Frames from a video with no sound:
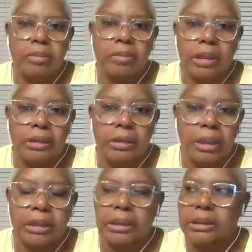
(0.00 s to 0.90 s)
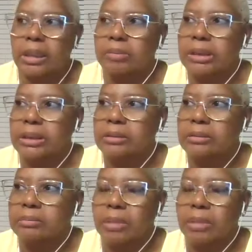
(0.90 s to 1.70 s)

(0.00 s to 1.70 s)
American by that time, isn't it?